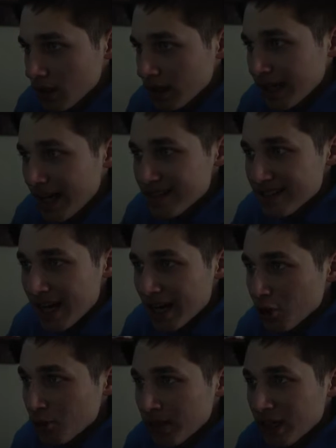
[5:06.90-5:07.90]
Like I said, I
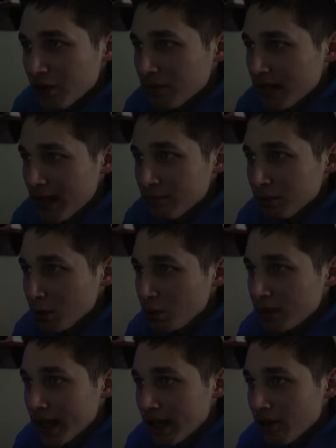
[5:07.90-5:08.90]
normally go for that
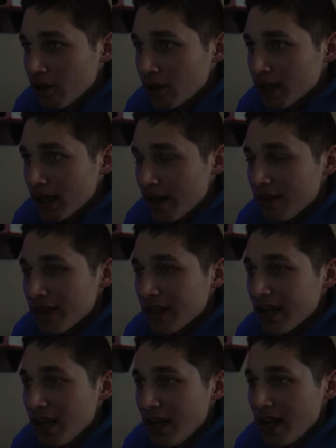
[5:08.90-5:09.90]
blue kind of look. I
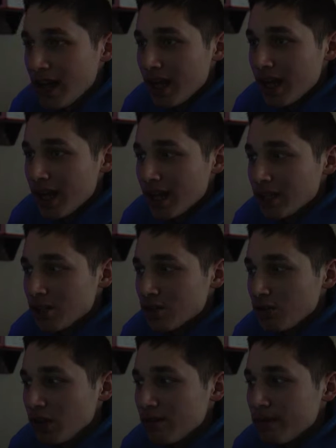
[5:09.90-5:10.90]
think it
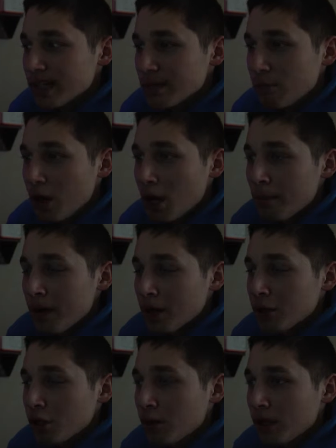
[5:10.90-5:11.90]
just really makes it pop out.
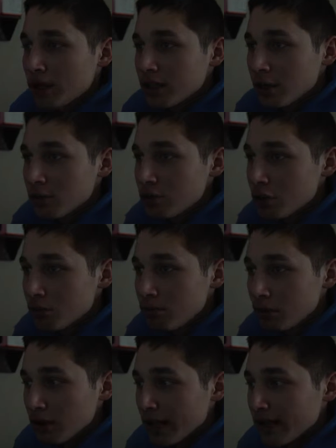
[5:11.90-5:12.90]
You don't want it to go too
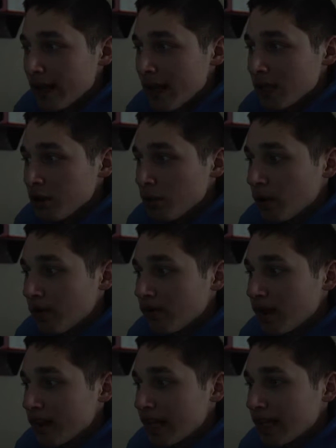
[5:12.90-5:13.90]
blue like that. You want to
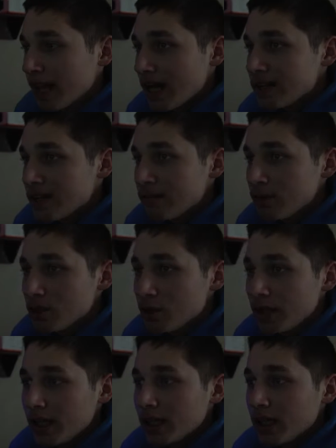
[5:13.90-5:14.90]
find that nice in
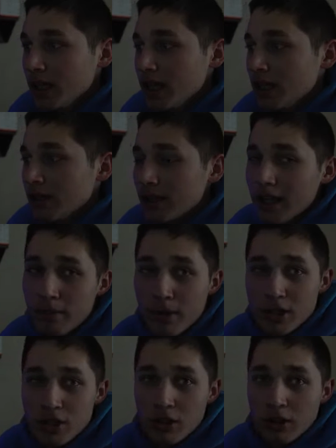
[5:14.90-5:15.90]
between, like I
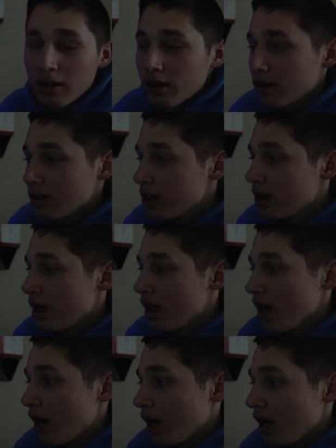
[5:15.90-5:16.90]
mentioned earlier.
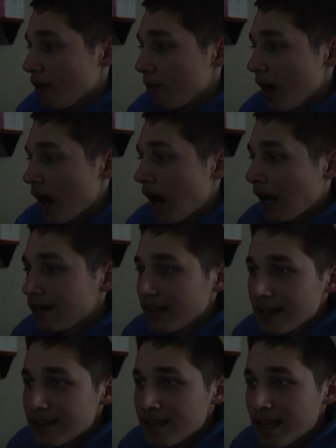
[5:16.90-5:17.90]

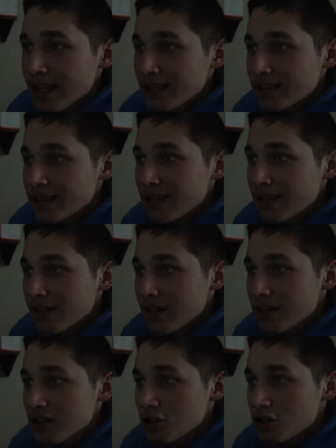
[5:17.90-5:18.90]
Highlight tint.
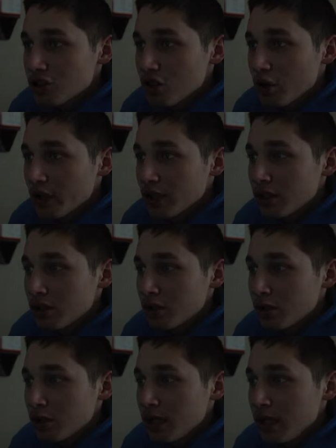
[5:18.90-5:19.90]
This is just going
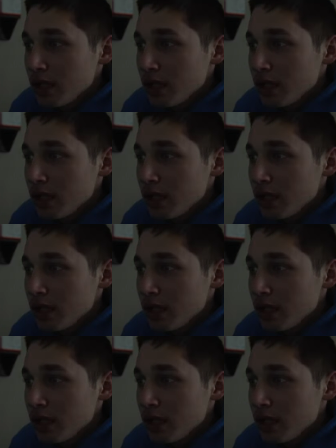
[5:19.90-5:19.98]
to